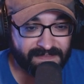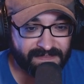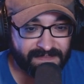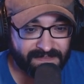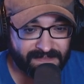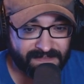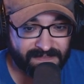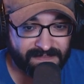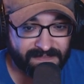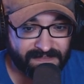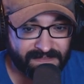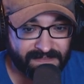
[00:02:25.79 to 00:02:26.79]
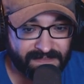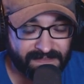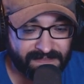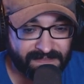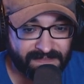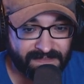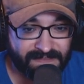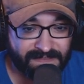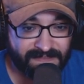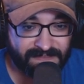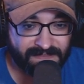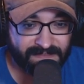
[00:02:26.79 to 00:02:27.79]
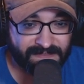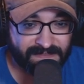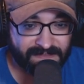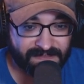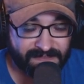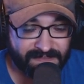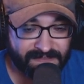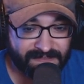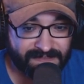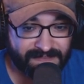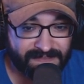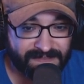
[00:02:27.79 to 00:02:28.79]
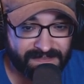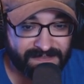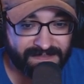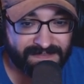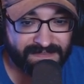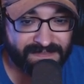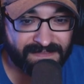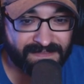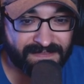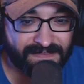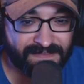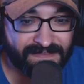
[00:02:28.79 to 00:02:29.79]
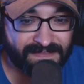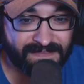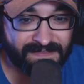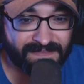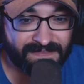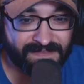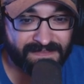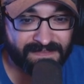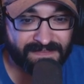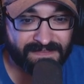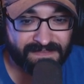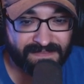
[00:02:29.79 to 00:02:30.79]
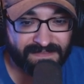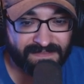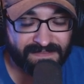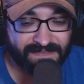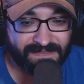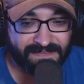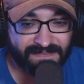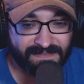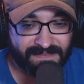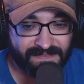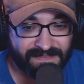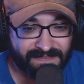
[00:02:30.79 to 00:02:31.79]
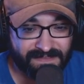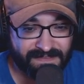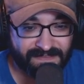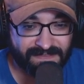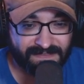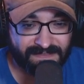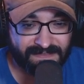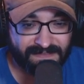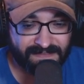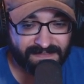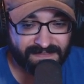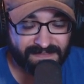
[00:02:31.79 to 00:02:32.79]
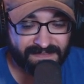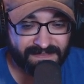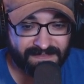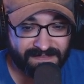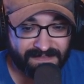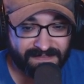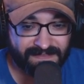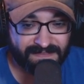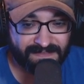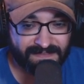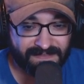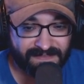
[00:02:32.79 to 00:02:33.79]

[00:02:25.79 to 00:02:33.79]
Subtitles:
(silent)